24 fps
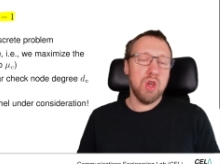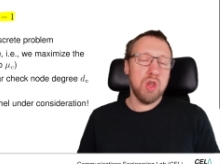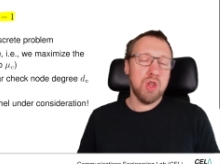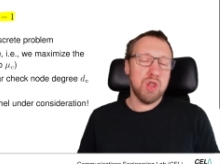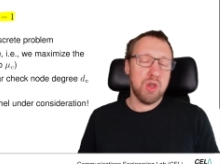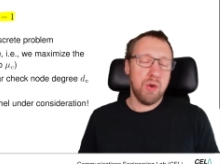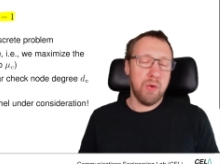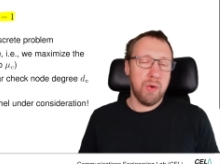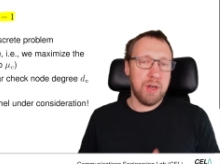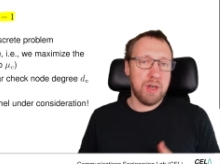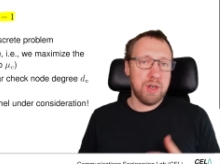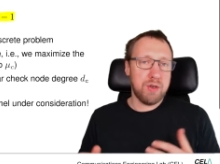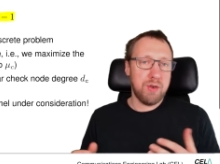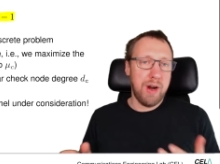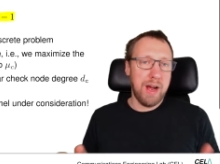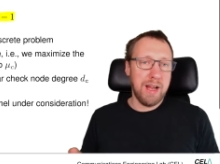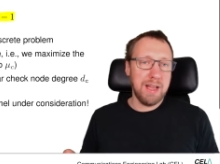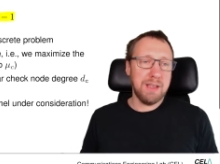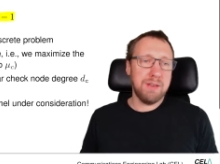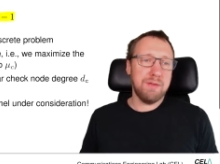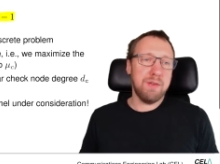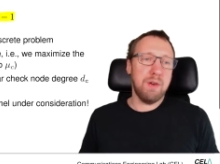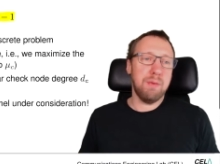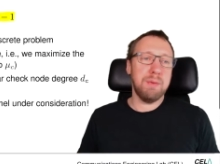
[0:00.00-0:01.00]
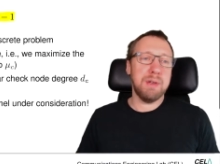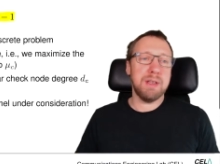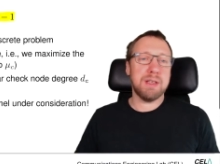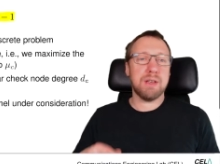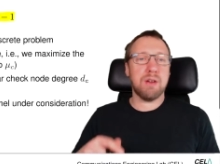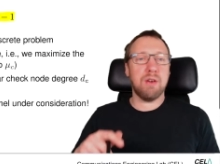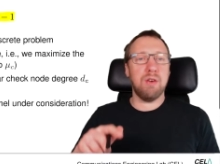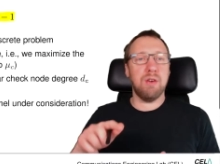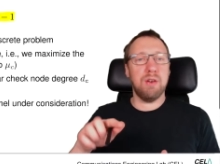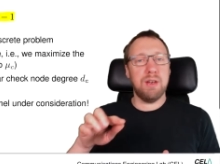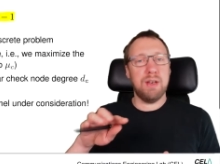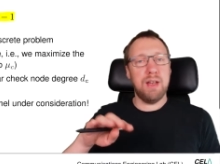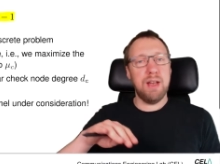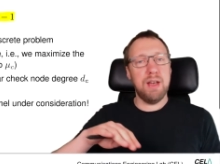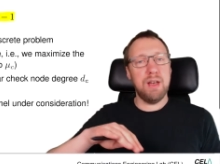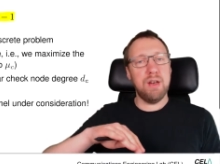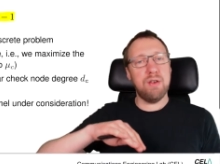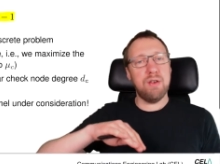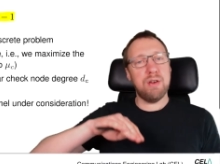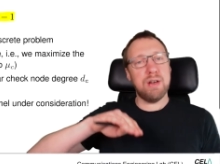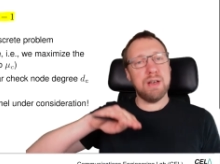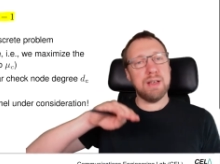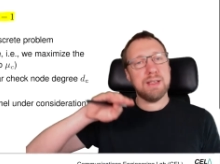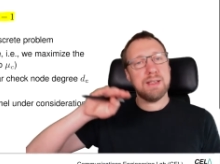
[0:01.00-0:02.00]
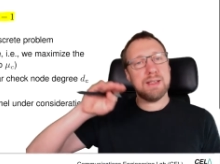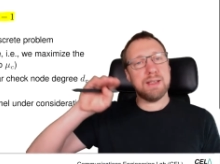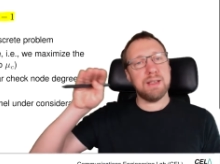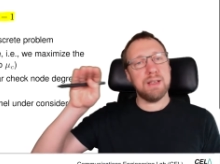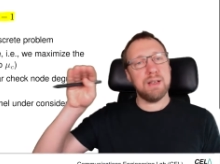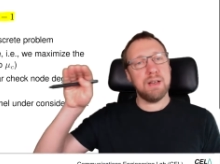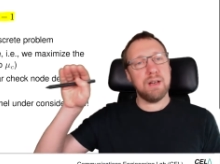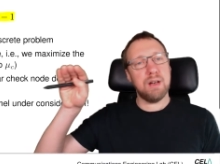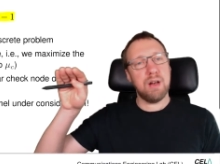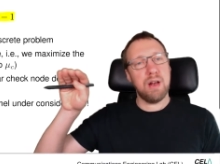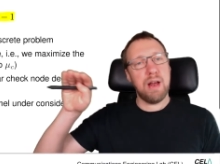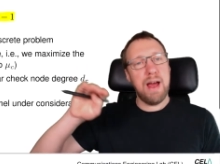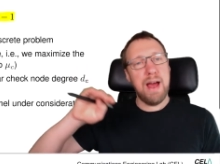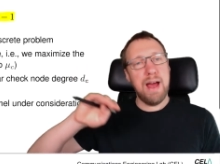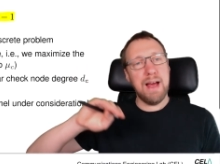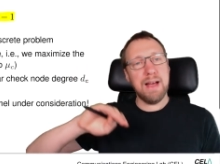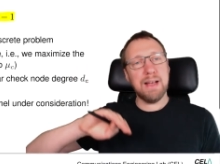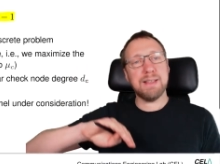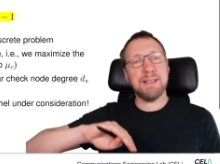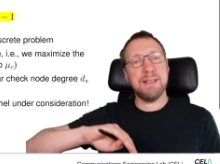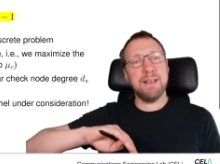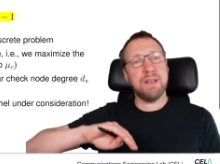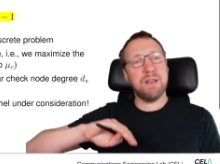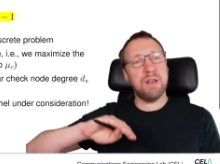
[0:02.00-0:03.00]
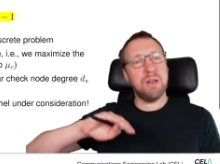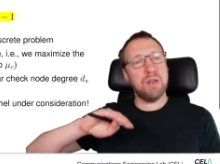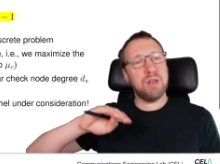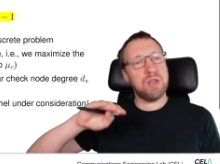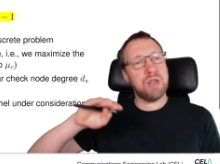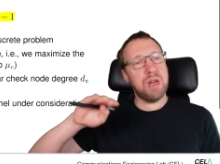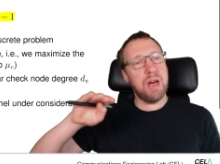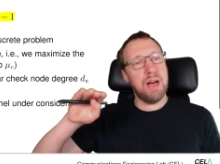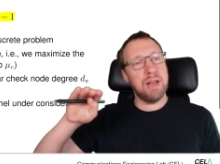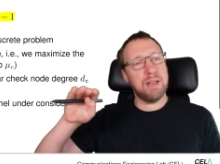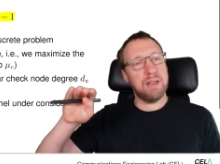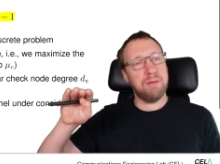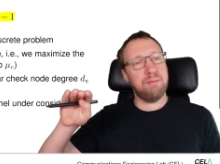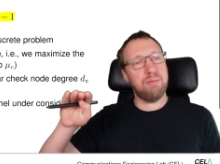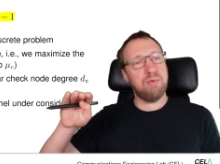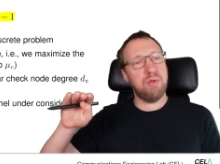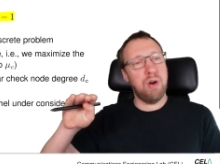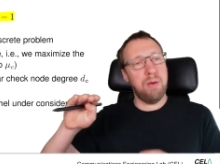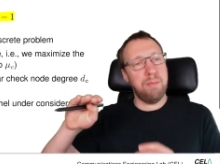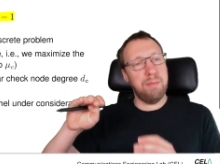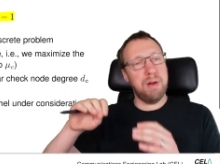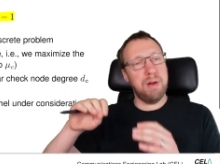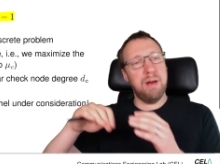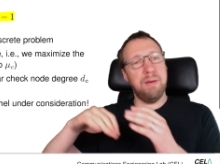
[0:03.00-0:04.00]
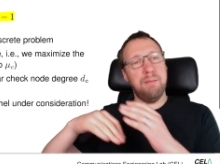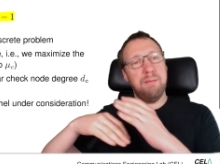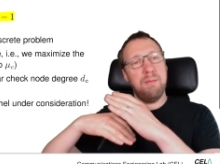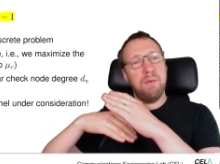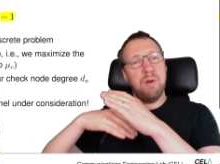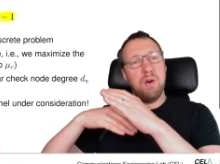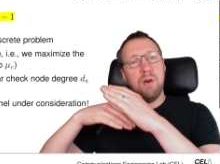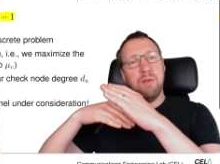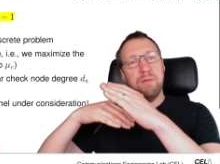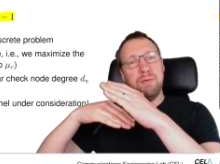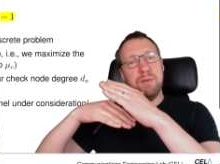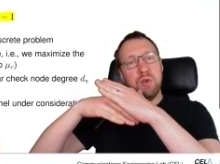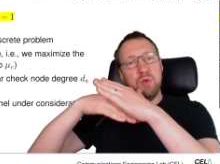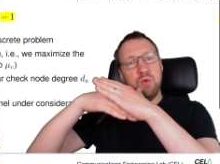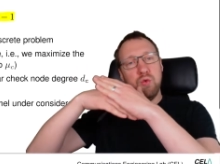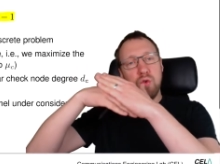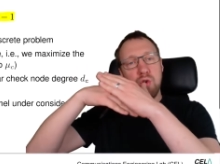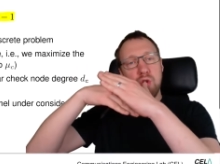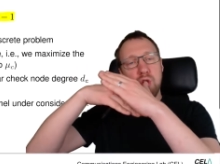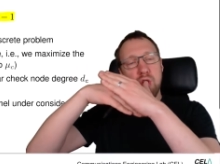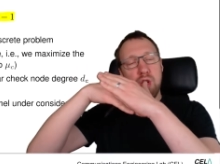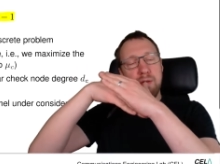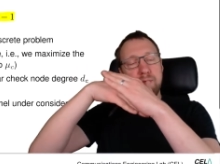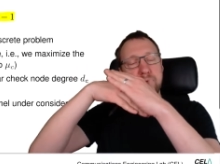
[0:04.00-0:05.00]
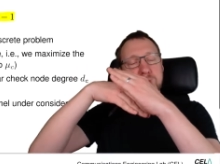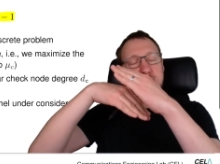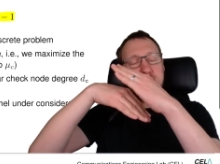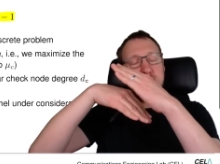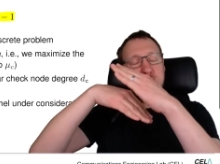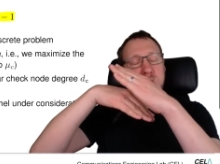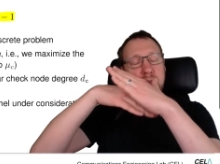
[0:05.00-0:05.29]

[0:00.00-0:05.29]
So we transform this continuous exit chart problem of the two curves